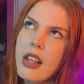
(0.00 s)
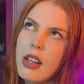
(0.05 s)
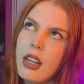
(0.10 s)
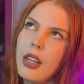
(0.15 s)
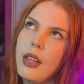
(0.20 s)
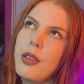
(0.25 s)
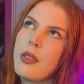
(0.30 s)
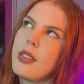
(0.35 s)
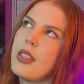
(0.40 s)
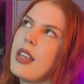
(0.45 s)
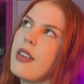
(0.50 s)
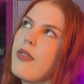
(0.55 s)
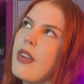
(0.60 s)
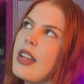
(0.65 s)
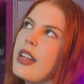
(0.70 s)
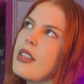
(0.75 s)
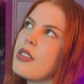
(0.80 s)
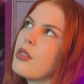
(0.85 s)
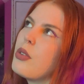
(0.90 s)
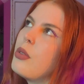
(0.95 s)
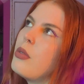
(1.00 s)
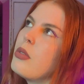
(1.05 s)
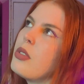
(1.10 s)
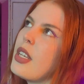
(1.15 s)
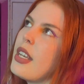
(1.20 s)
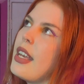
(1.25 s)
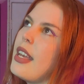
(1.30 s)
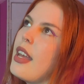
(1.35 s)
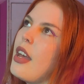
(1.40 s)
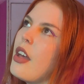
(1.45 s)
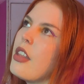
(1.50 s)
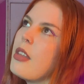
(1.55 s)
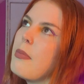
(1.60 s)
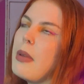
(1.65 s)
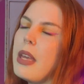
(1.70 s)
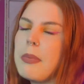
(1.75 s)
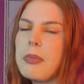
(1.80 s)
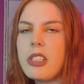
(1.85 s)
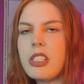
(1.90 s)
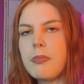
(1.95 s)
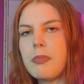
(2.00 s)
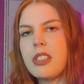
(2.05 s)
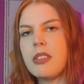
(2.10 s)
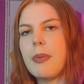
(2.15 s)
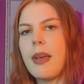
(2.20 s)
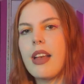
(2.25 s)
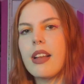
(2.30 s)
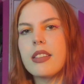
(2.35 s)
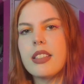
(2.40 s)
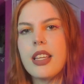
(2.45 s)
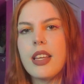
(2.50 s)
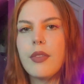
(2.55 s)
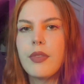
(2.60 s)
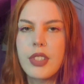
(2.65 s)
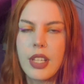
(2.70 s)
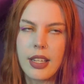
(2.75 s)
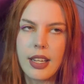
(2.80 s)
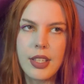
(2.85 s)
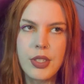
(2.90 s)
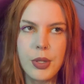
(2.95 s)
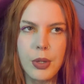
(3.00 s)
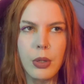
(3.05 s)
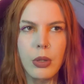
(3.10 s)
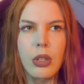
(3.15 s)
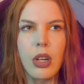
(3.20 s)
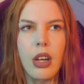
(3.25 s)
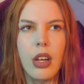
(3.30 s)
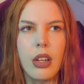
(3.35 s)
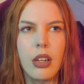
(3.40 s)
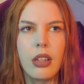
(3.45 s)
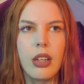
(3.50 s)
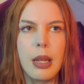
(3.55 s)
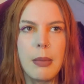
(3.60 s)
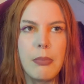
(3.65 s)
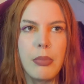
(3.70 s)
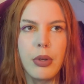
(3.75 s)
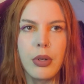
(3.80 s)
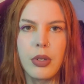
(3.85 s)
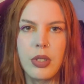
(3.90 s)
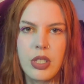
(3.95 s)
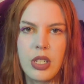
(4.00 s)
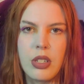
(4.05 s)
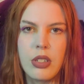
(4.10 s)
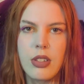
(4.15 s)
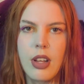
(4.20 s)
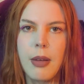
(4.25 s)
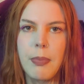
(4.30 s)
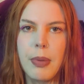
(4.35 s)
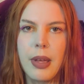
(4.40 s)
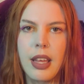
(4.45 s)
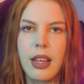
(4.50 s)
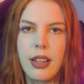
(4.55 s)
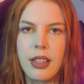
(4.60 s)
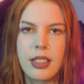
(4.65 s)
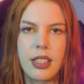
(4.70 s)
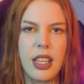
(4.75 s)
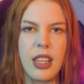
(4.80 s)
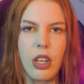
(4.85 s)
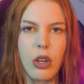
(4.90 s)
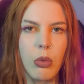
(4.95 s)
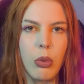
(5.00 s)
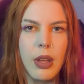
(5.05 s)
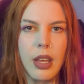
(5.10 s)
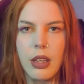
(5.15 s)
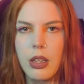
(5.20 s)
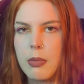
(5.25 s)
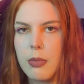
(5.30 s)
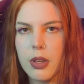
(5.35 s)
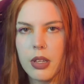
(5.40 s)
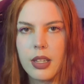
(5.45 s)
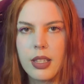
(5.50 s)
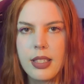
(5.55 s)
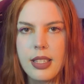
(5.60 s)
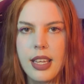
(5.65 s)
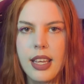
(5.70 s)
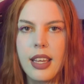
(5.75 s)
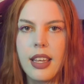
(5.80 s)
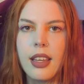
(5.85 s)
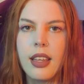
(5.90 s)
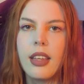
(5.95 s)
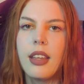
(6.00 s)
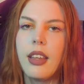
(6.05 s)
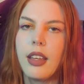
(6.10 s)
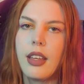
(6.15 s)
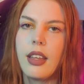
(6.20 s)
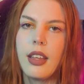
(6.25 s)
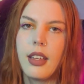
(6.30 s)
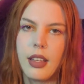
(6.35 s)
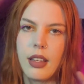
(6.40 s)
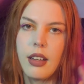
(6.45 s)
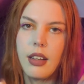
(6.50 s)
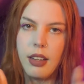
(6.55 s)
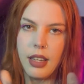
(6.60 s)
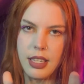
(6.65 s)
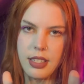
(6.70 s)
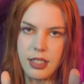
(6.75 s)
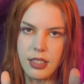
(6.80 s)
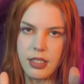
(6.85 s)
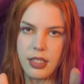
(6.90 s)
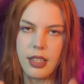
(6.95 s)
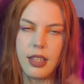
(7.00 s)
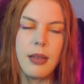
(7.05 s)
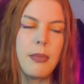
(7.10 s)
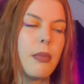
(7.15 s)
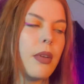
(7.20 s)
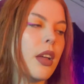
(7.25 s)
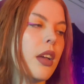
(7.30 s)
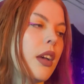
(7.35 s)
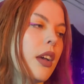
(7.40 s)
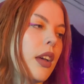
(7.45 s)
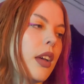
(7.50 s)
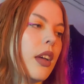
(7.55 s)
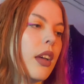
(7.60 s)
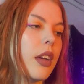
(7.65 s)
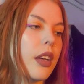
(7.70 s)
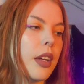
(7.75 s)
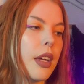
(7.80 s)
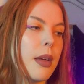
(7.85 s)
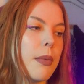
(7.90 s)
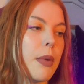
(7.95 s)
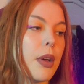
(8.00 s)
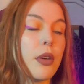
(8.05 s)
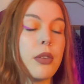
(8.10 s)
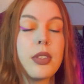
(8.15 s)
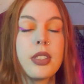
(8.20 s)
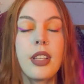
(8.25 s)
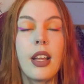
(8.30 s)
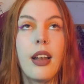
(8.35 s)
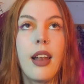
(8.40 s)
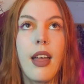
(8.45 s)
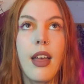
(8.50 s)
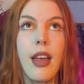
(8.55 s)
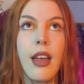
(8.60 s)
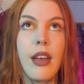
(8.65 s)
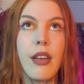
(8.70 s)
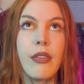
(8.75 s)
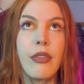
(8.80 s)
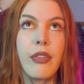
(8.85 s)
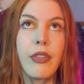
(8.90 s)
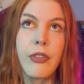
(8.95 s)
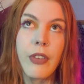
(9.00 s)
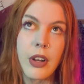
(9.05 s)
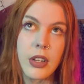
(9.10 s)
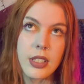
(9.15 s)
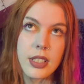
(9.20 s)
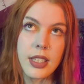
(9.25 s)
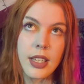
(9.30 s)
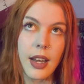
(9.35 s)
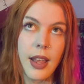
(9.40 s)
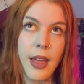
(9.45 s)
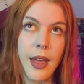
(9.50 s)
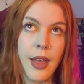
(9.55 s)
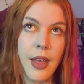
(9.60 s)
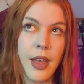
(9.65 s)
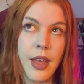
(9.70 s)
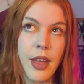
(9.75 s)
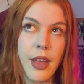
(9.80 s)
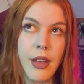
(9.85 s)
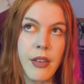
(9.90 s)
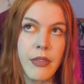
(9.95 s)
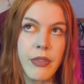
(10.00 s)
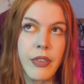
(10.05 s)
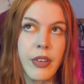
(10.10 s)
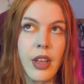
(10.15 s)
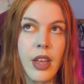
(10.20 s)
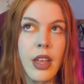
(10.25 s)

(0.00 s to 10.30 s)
inclusive, and it's cool to hear other people's perspectives, and they talk on important topics in the queer community. Listen to them. I also love Foxglove